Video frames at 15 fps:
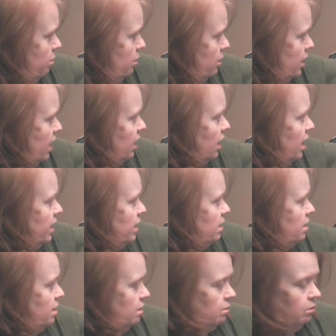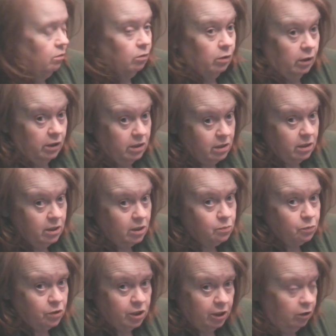they like to, or at least this
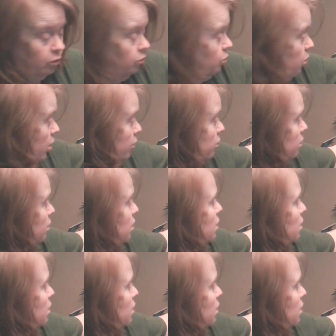particular brother,